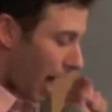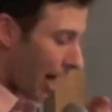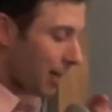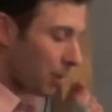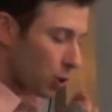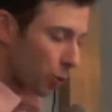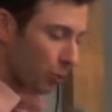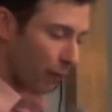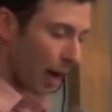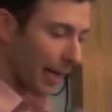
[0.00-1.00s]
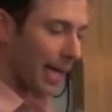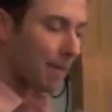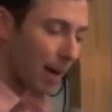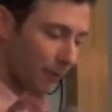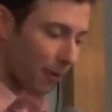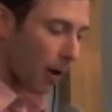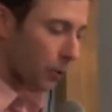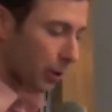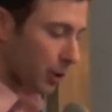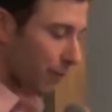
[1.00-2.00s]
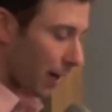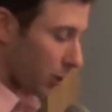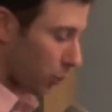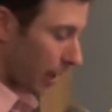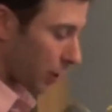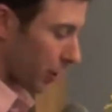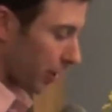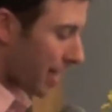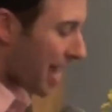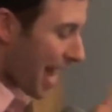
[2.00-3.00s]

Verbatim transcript: I am the true vine, and my Father is the vine dresser.